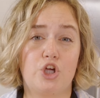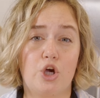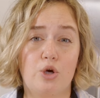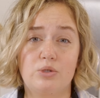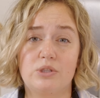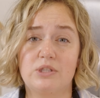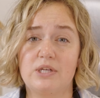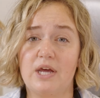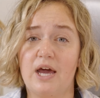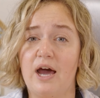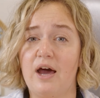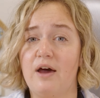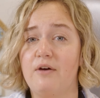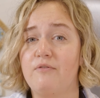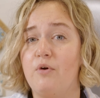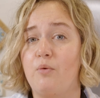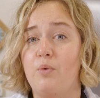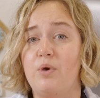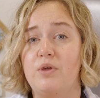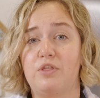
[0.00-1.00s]
toast to
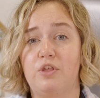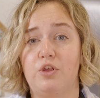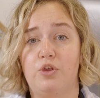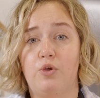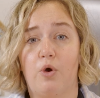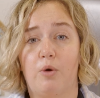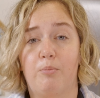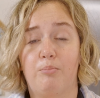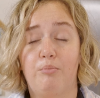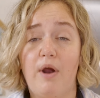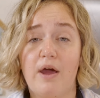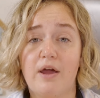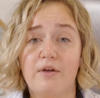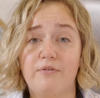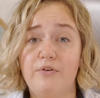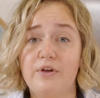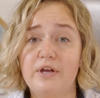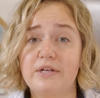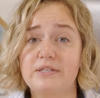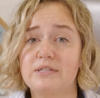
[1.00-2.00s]
have with your
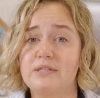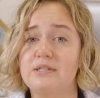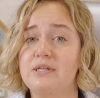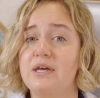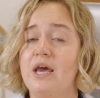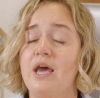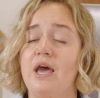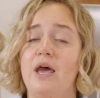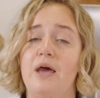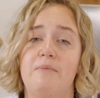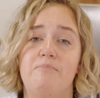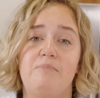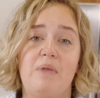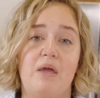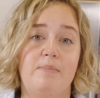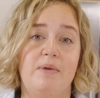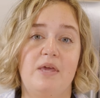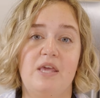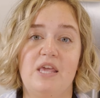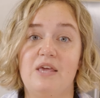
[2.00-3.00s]
breakfast.
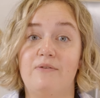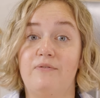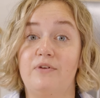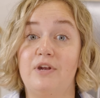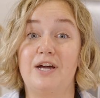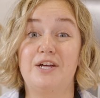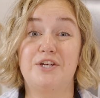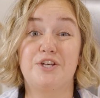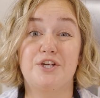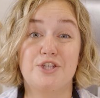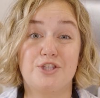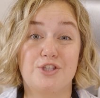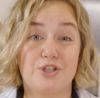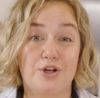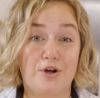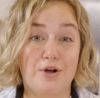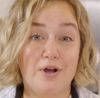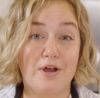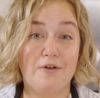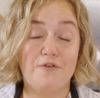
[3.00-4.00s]
Maybe even a
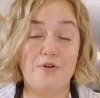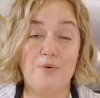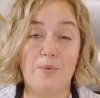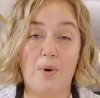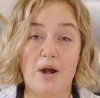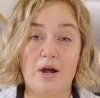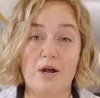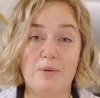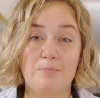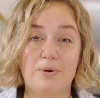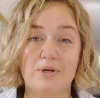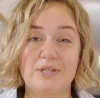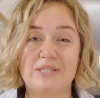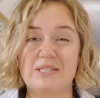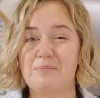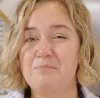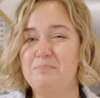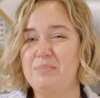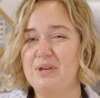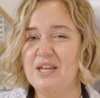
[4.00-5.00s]
dessert if you wanted to put
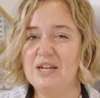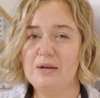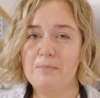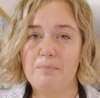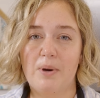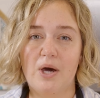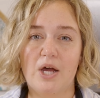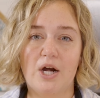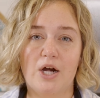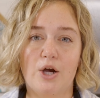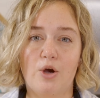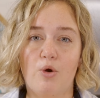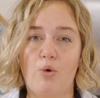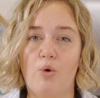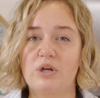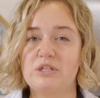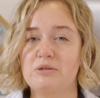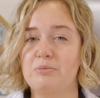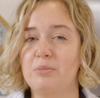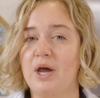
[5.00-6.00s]
some peanut butter
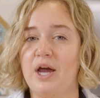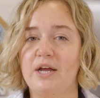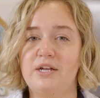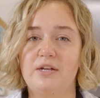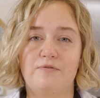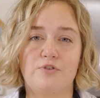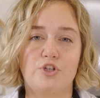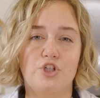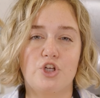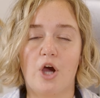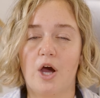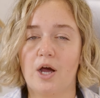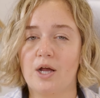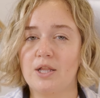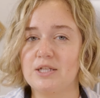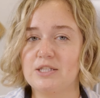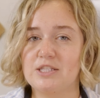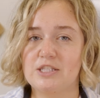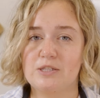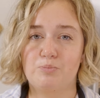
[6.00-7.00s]
or some kind of
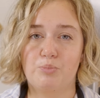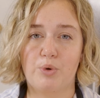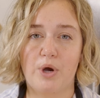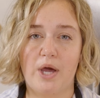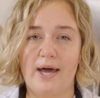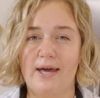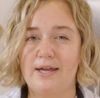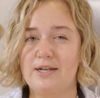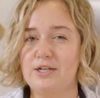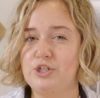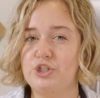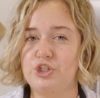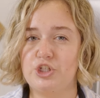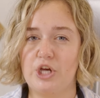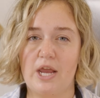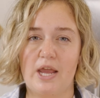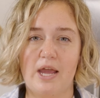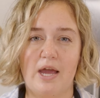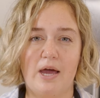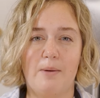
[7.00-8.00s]
chocolate spread,
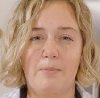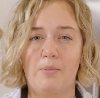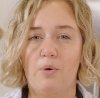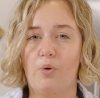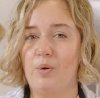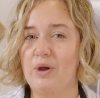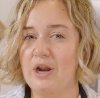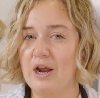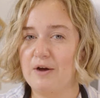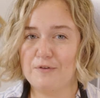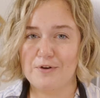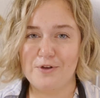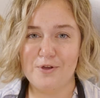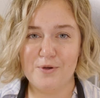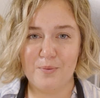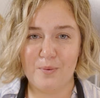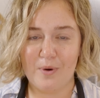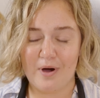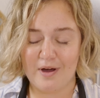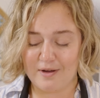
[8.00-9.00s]
jam, whatever
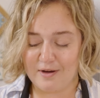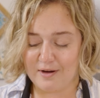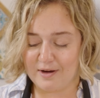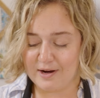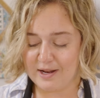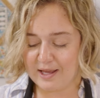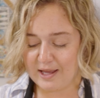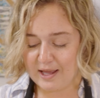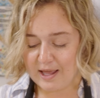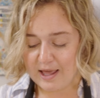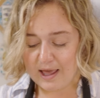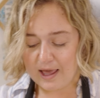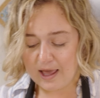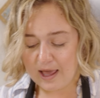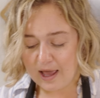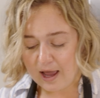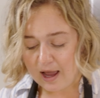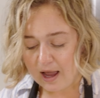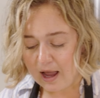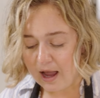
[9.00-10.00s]
you want on it.
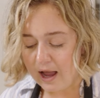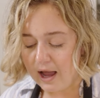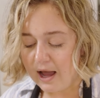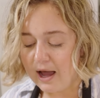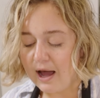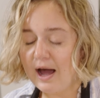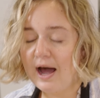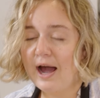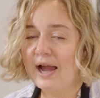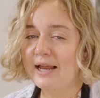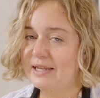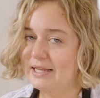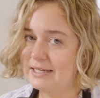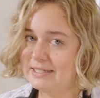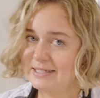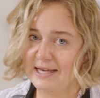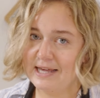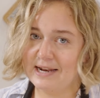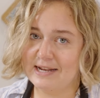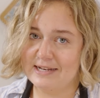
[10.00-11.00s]
I need
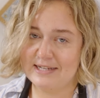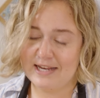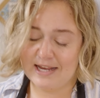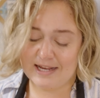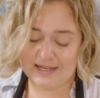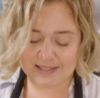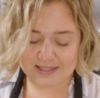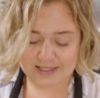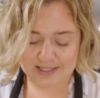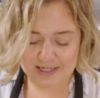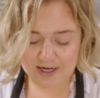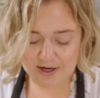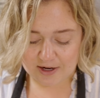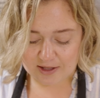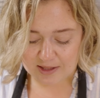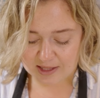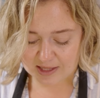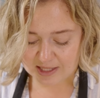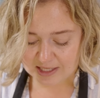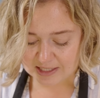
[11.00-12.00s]
to get a taste here.
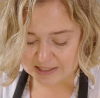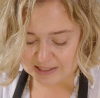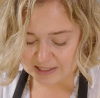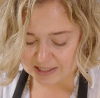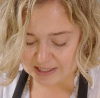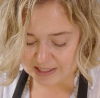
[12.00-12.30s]
This